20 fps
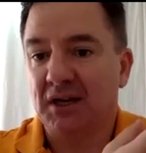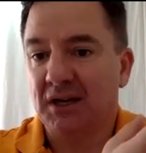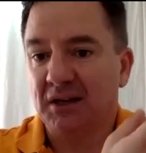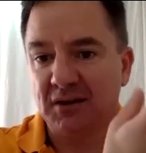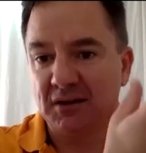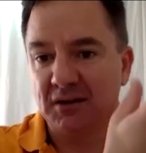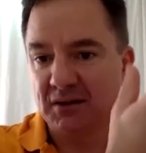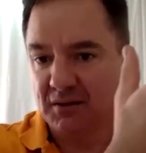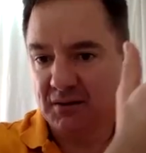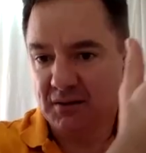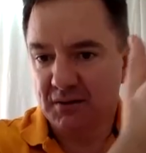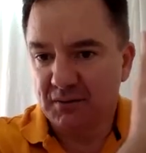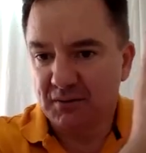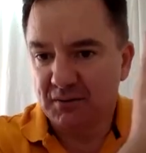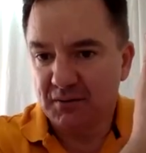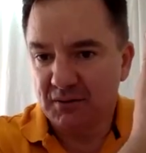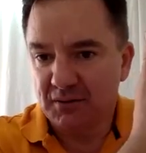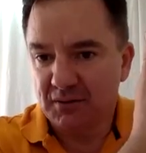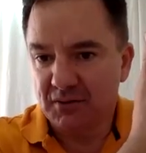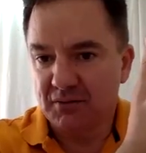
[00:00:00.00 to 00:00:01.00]
in
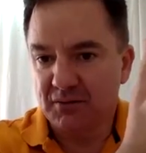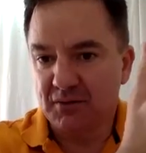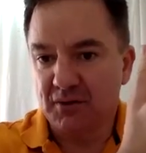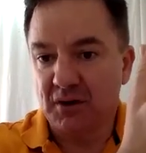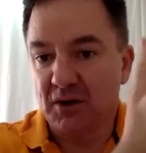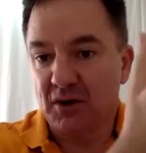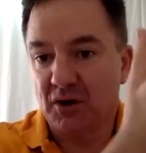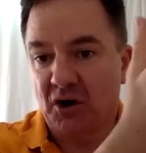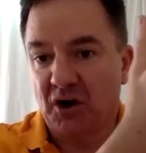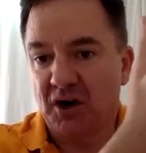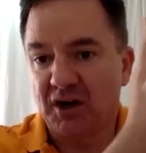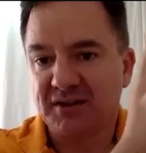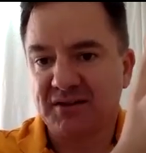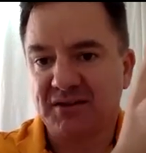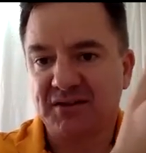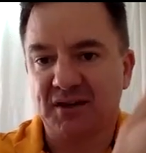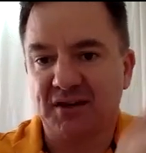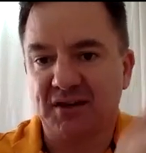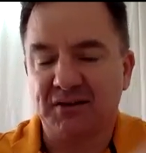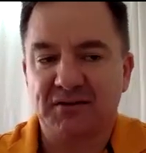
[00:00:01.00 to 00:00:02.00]
the
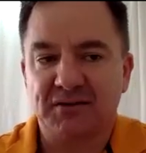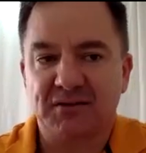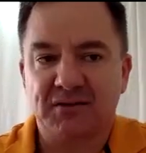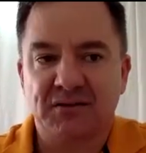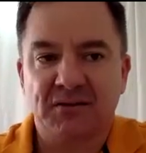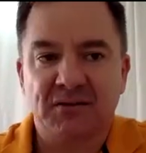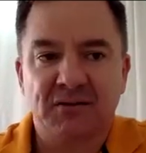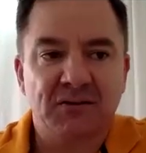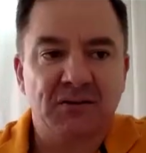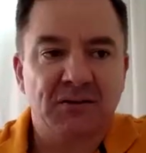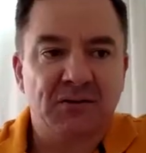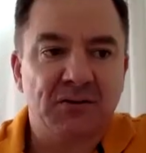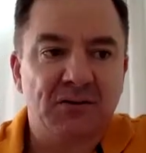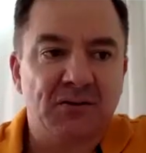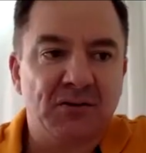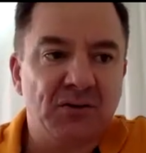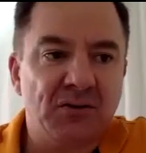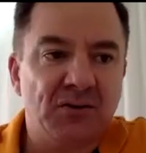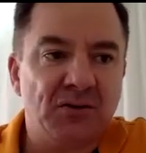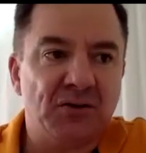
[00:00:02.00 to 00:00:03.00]
highest sense,
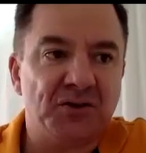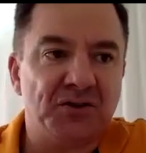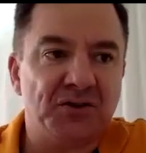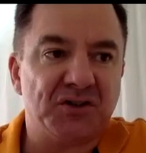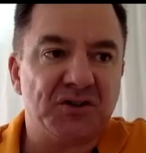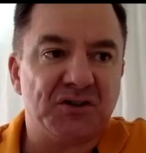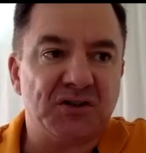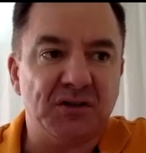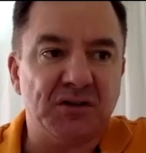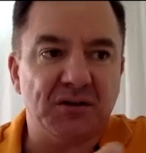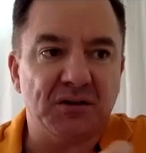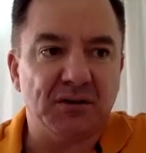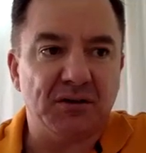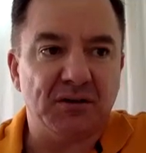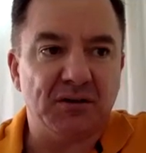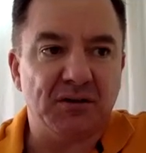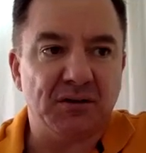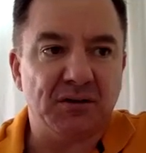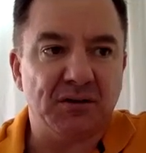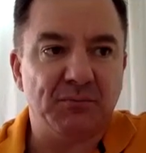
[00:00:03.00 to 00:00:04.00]
not just
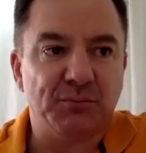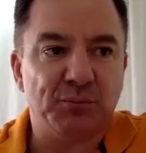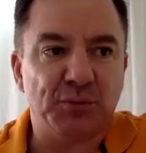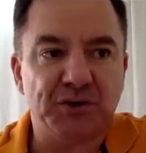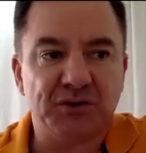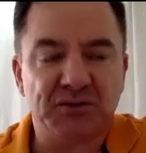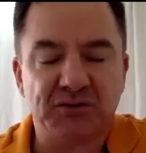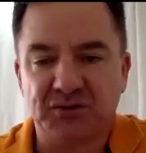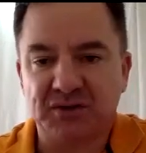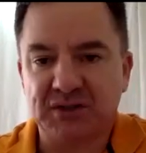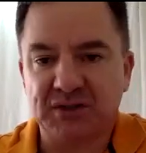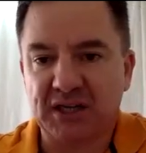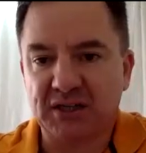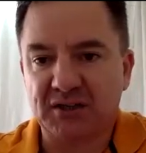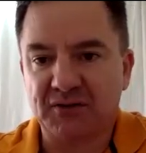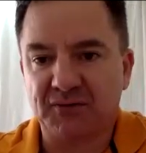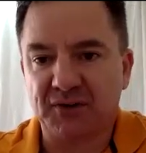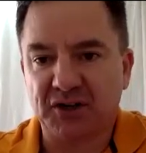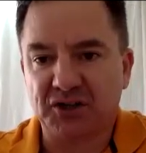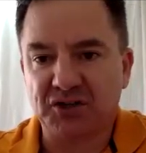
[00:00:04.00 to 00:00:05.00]
the personal
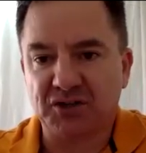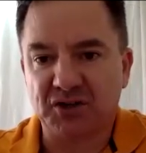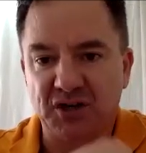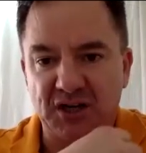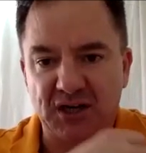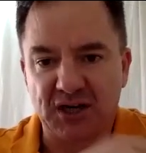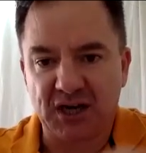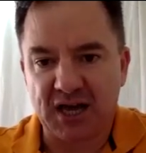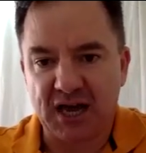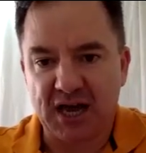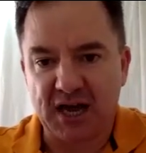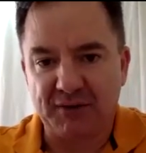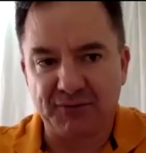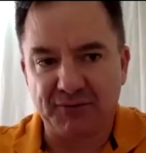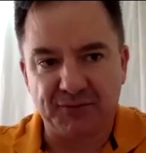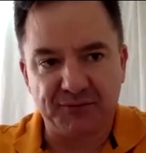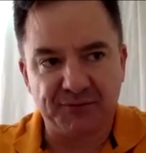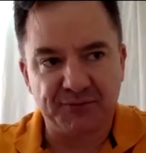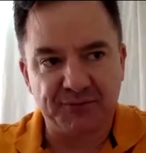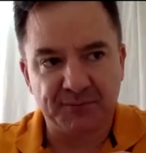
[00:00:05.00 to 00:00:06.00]
satisfaction you can have
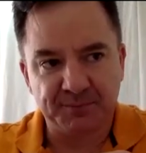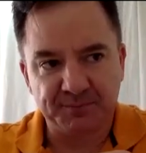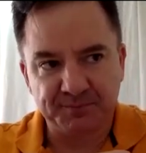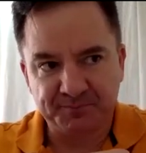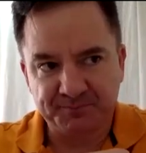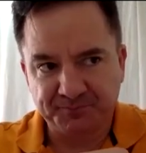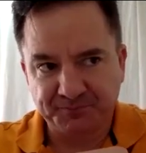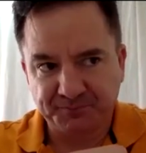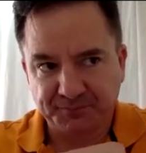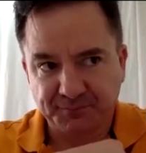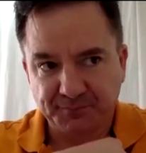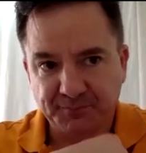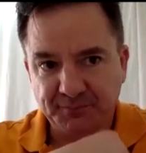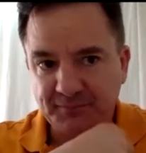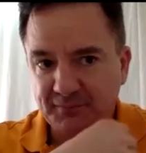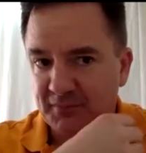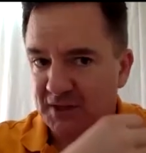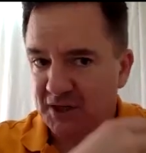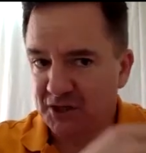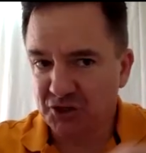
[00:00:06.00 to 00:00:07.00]
of
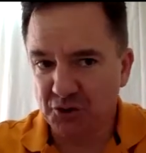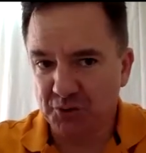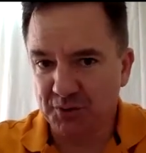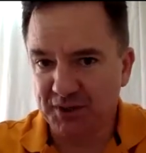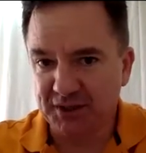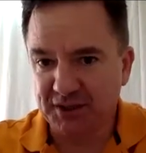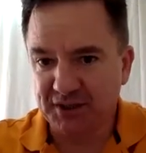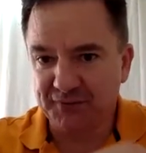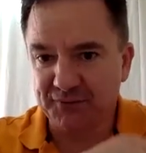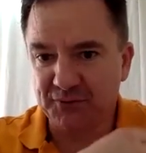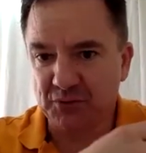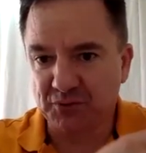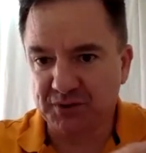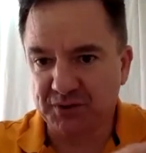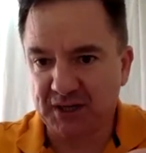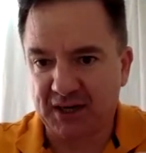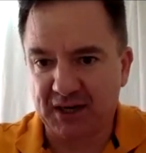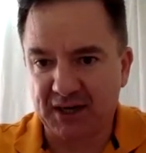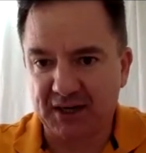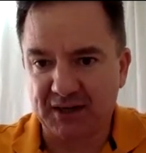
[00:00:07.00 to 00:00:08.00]
doing a difficult
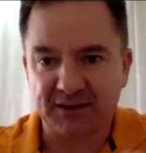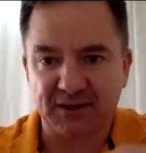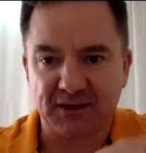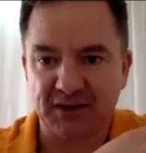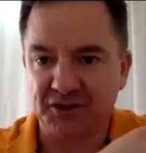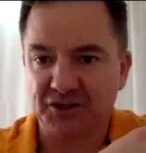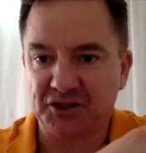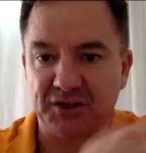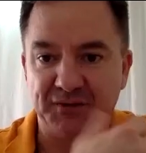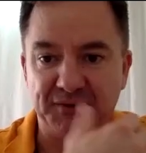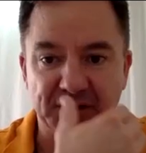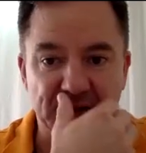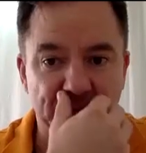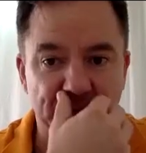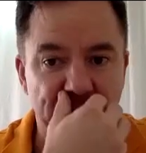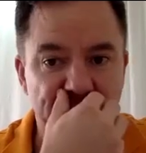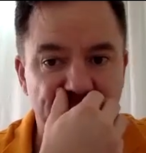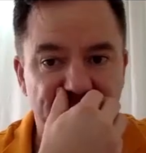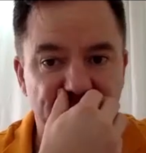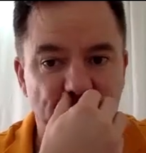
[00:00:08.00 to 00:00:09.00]
task and achieving
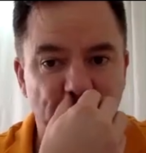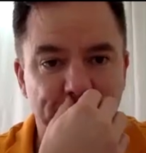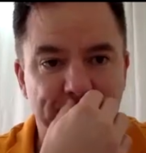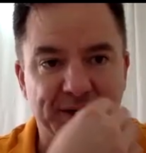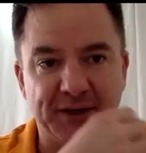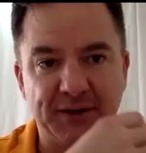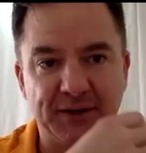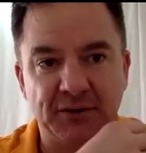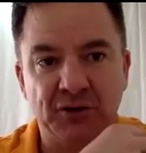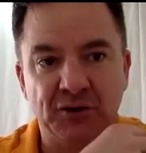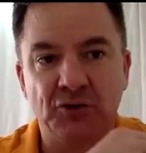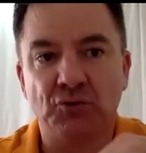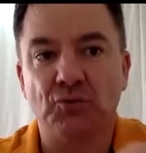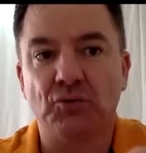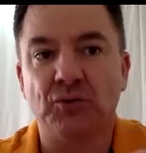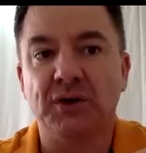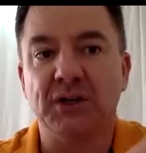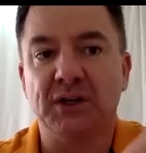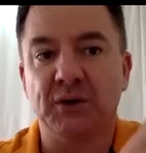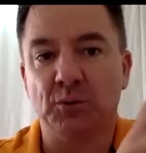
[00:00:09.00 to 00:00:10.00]
something difficult, but
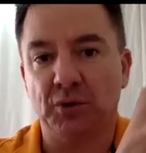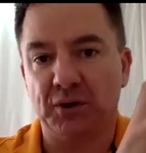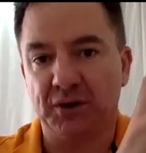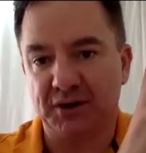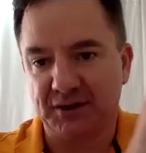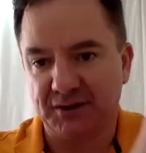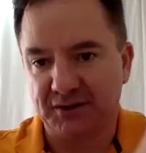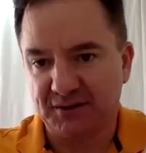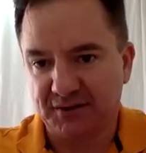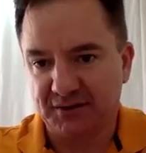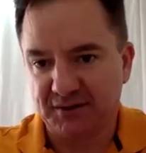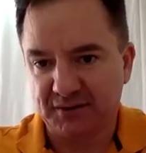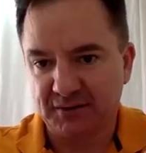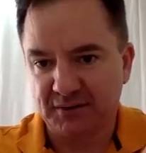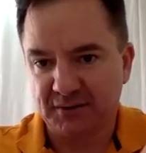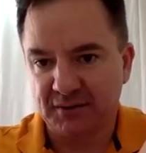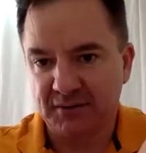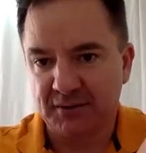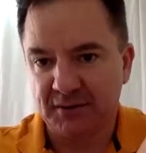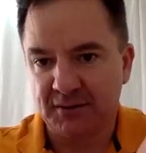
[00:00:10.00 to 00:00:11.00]
really what it is